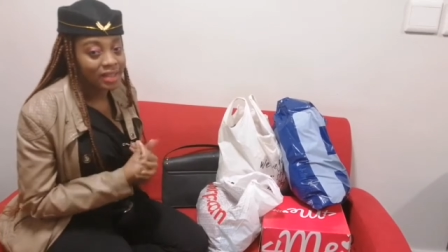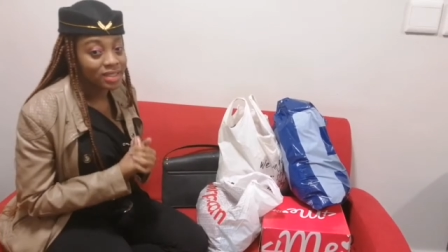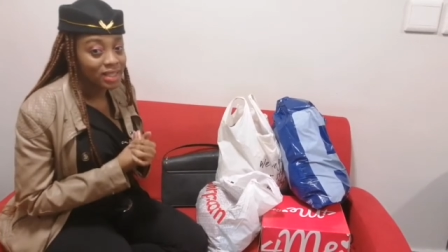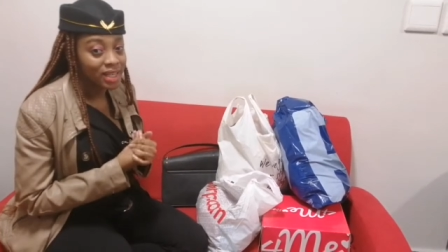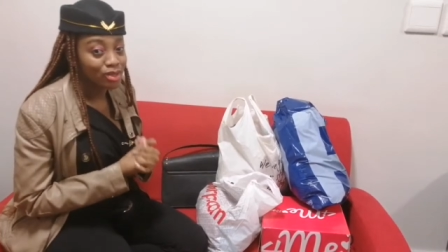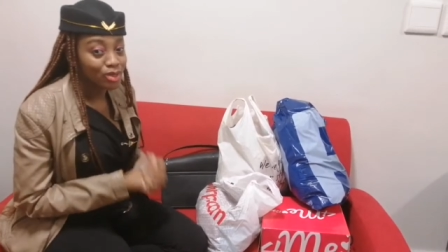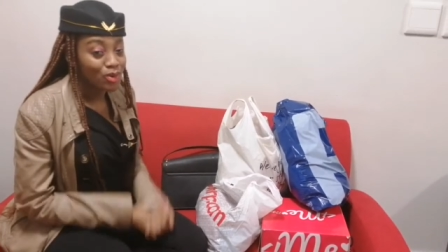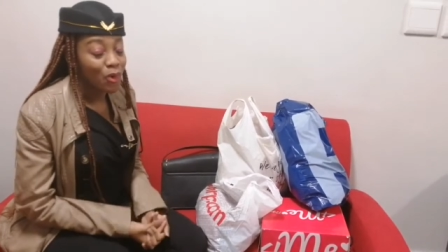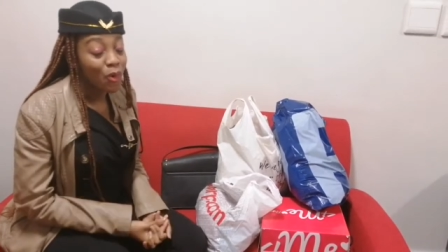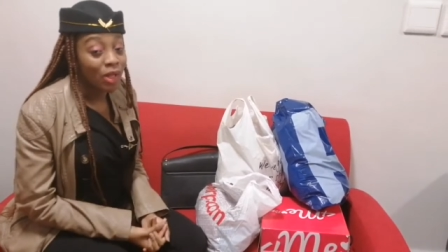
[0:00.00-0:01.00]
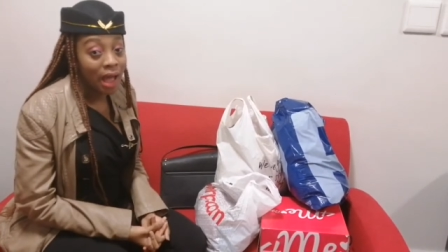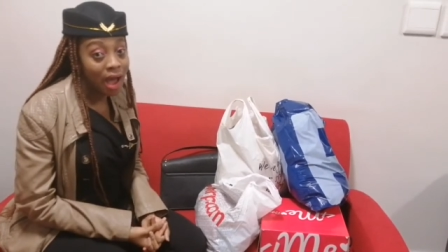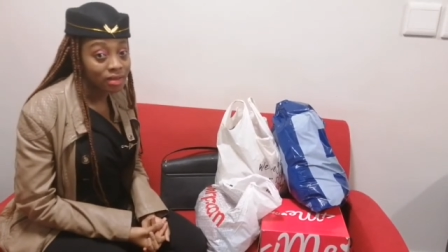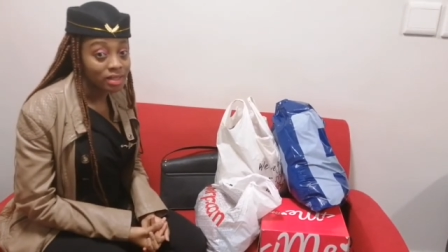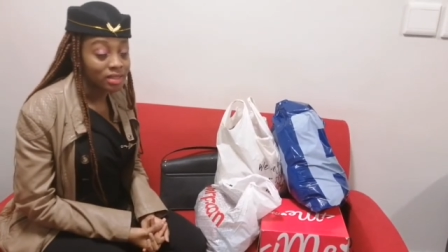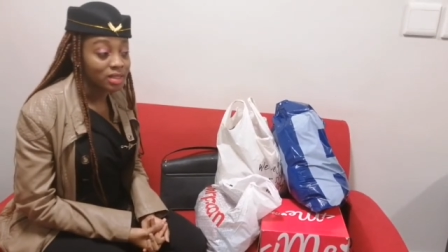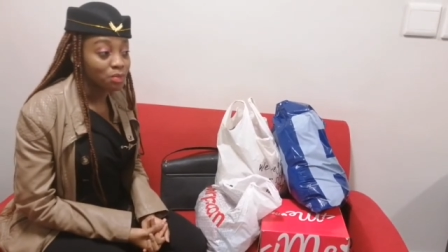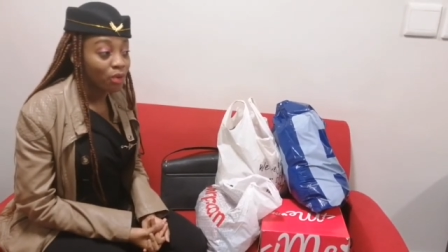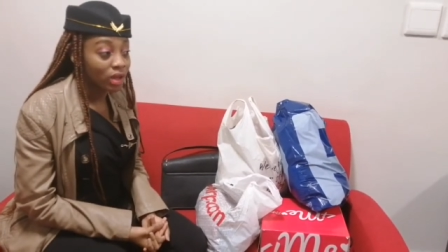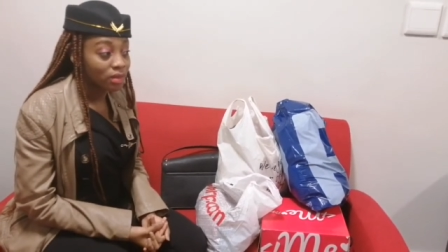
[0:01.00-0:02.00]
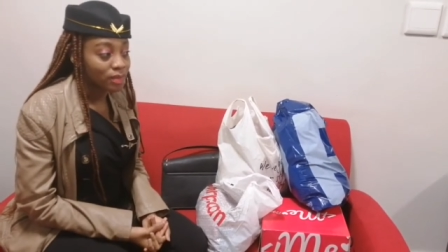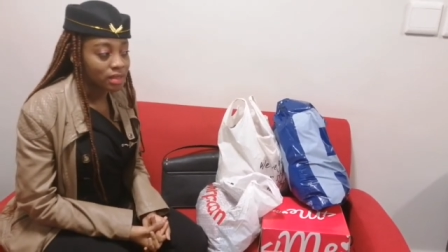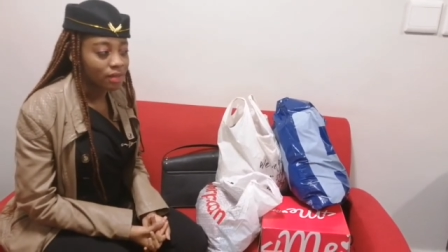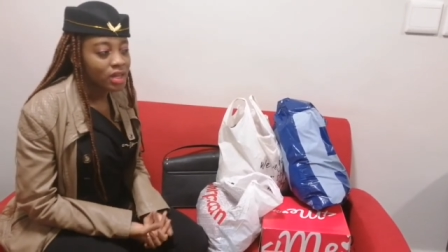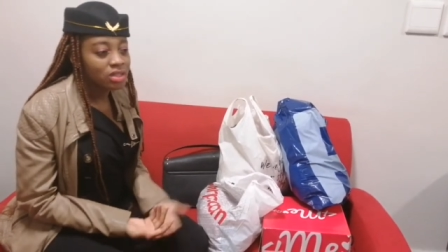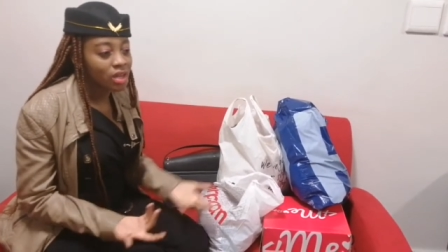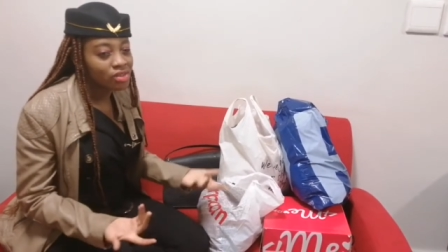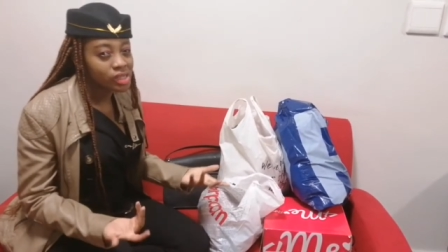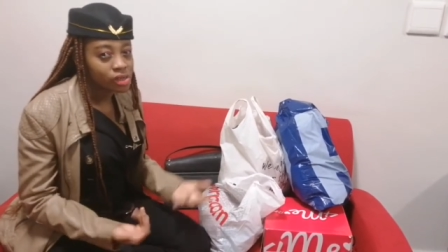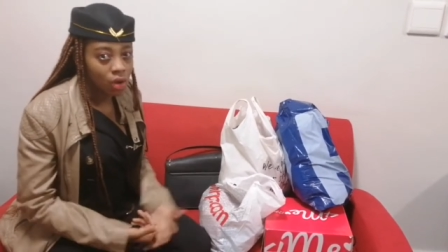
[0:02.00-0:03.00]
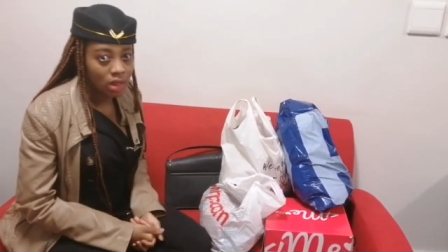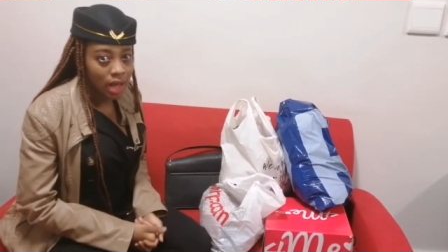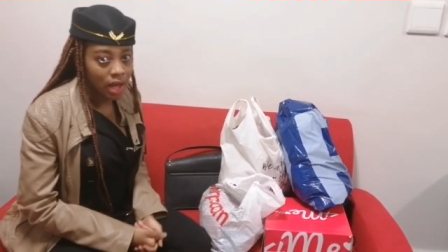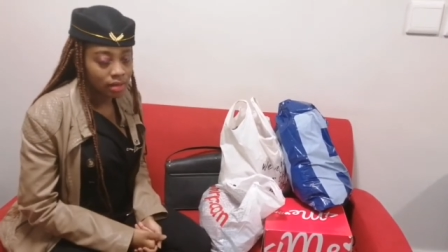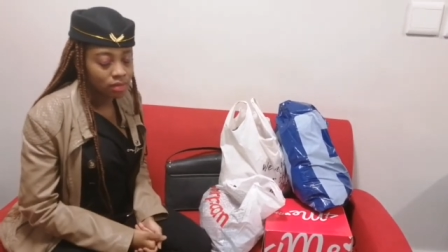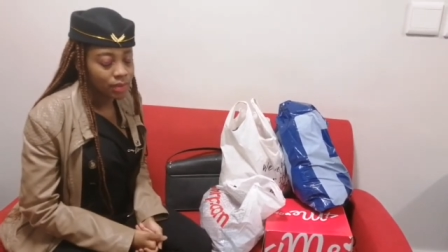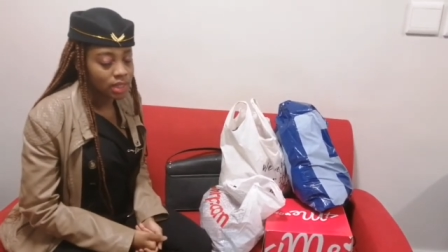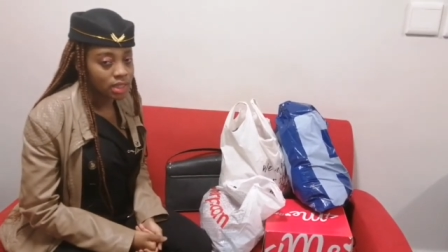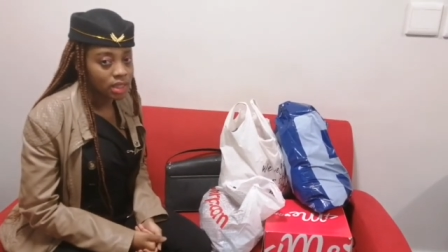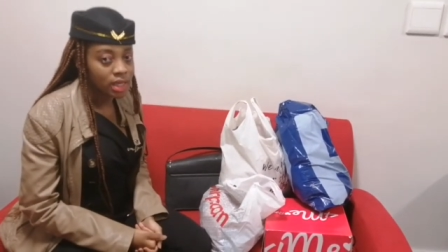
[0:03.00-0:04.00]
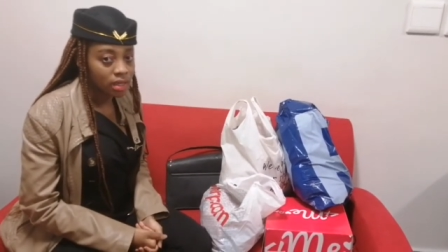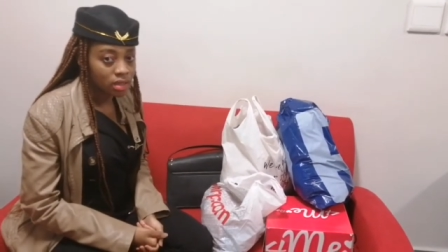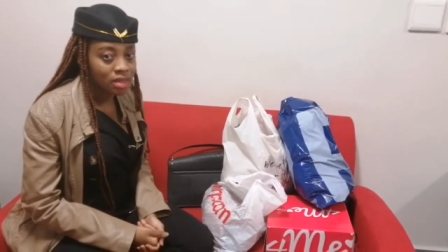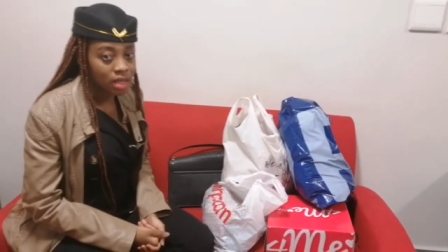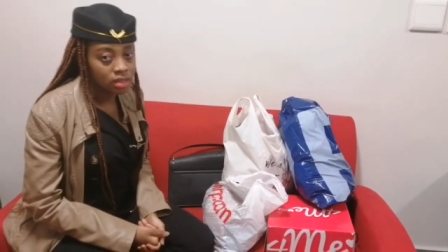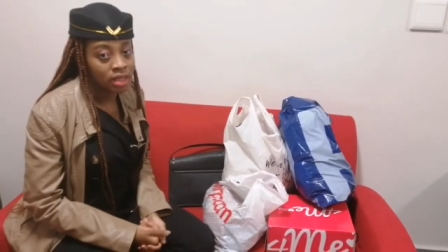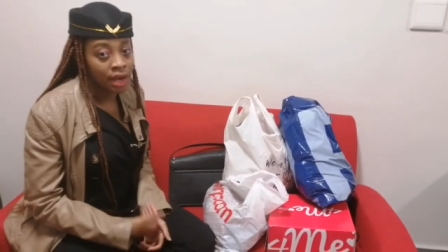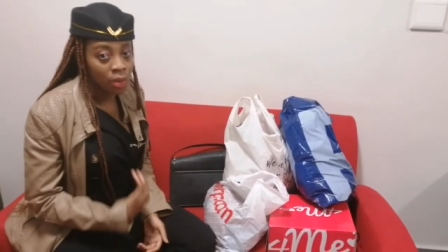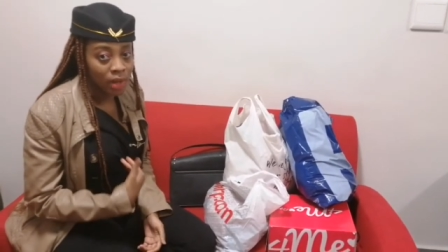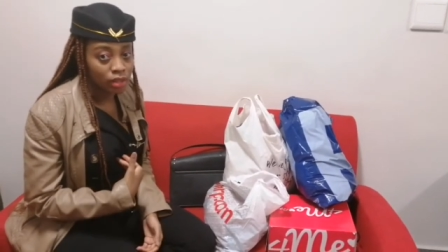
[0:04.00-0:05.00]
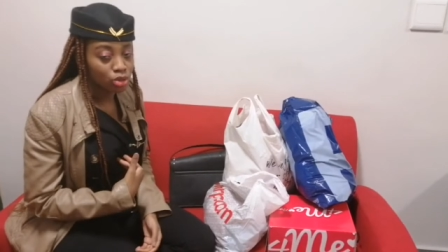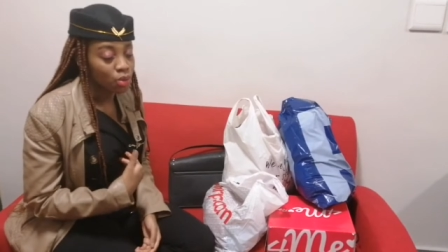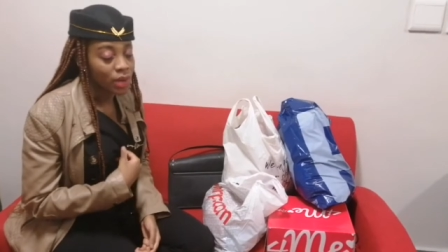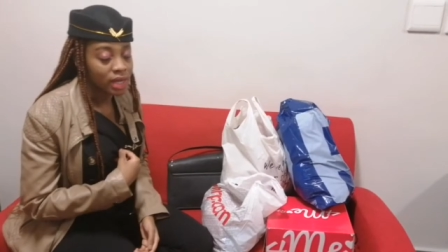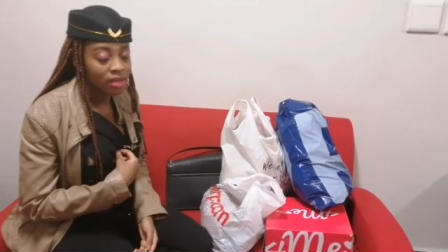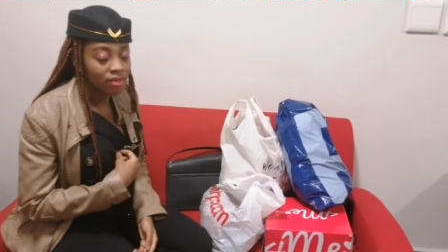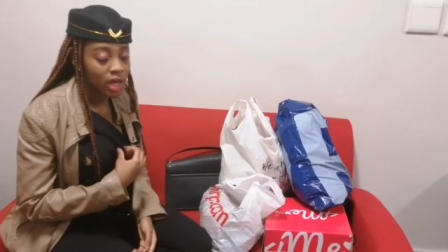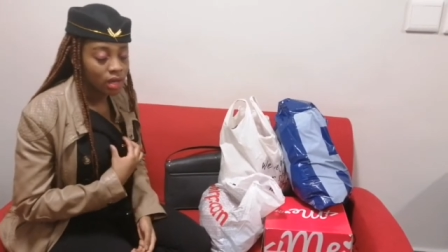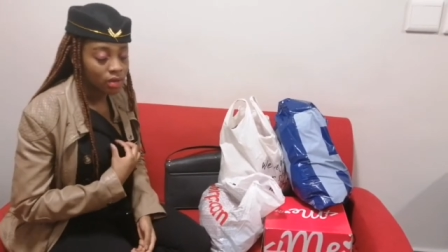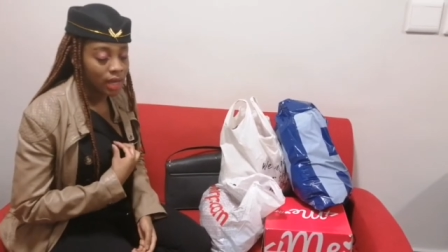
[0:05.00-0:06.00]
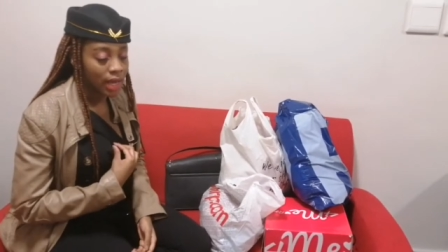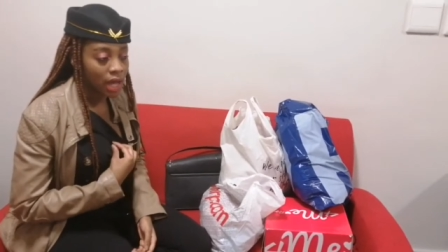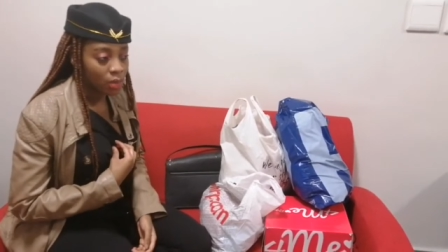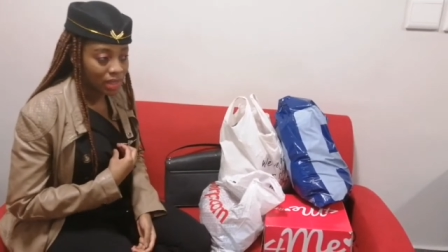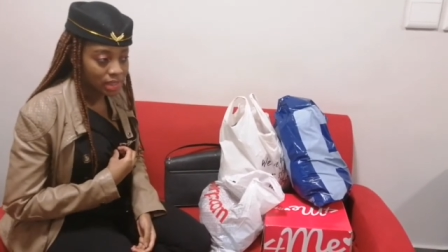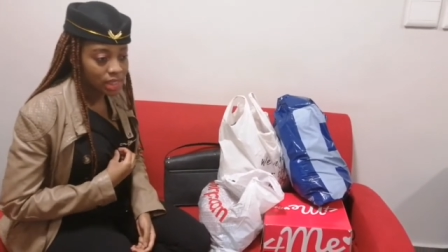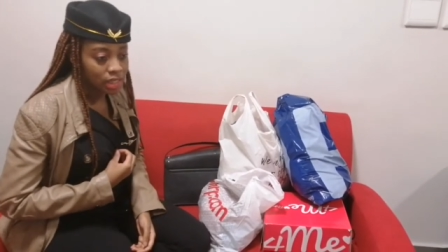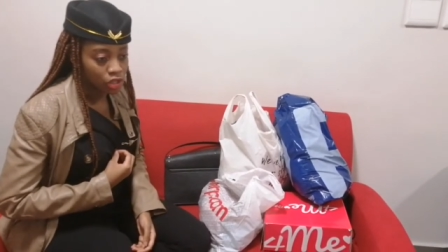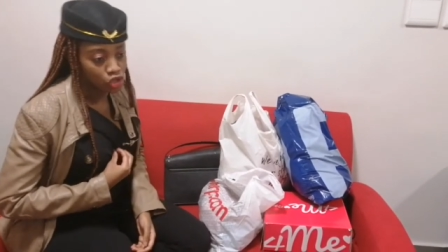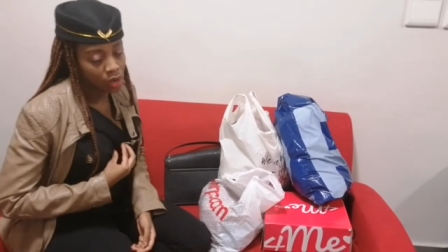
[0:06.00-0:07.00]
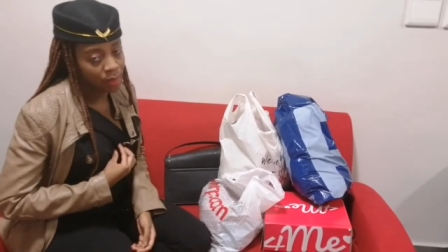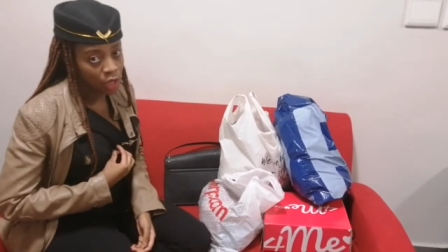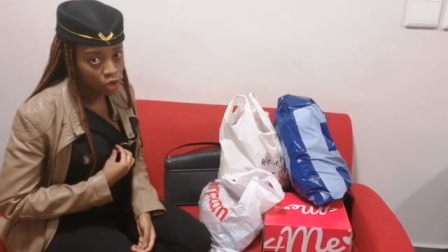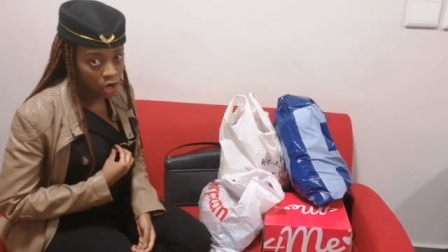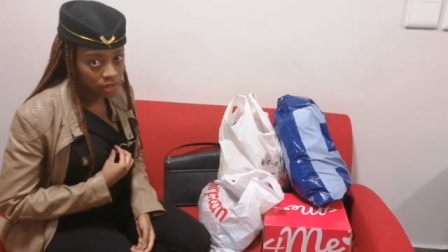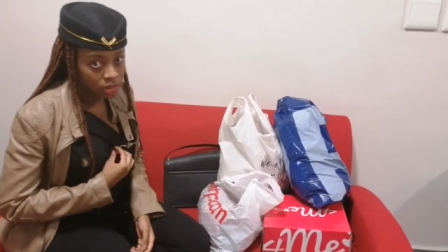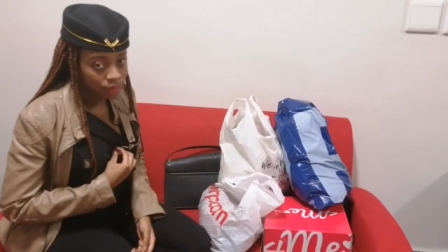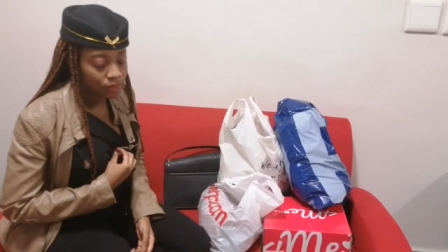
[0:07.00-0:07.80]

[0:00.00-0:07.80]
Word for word: I decided to go all out and spoil myself. It's not really all out, but get things that I want. So whatever like I wanted in the shop, I got.